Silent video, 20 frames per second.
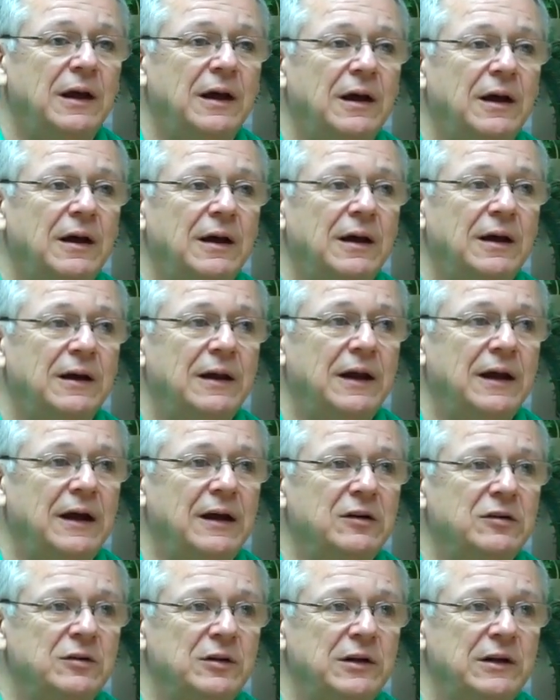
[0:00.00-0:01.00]
And I
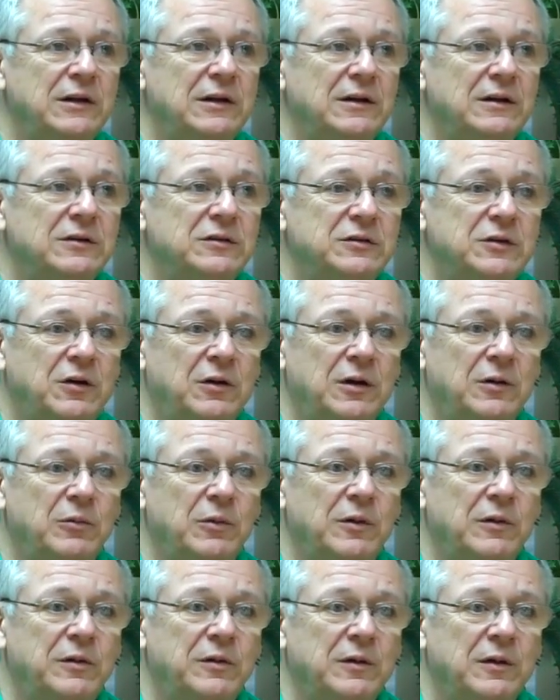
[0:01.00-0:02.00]
actually started
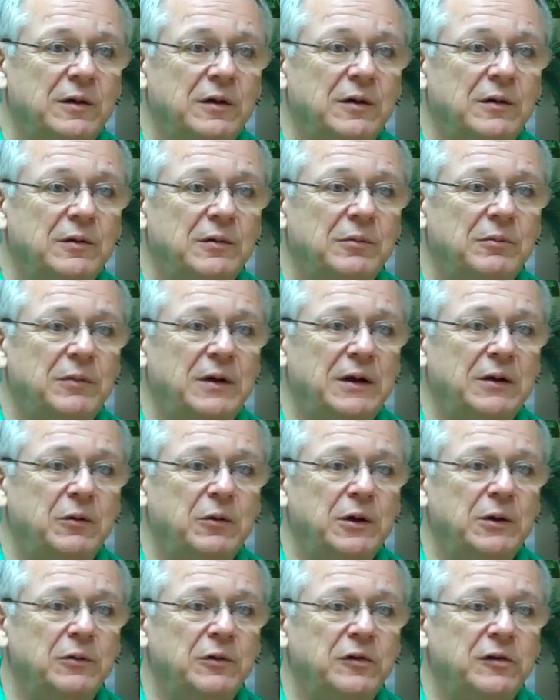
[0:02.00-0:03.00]
with my
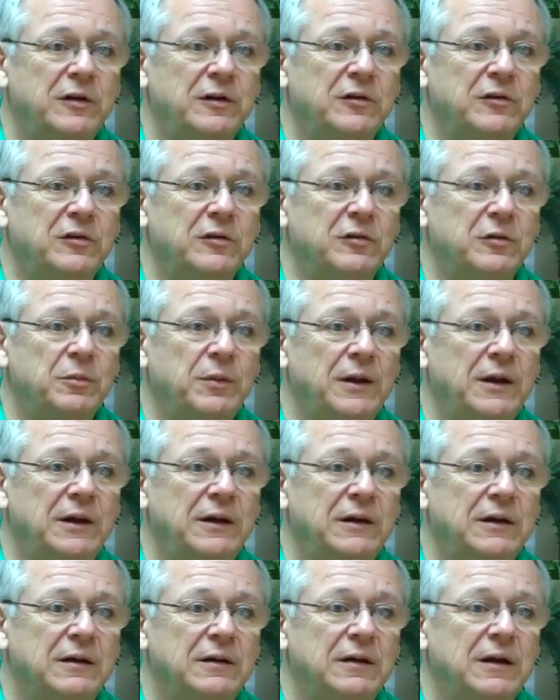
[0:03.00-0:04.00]
career with Citizens
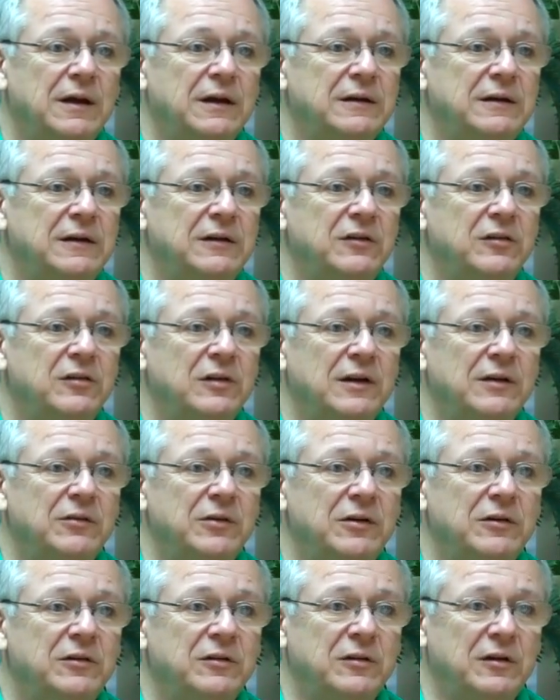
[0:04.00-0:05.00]
Bank in
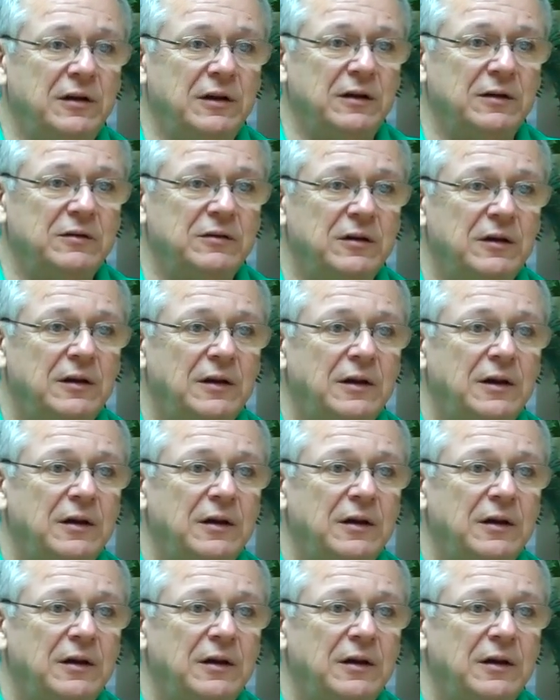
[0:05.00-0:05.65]
1976,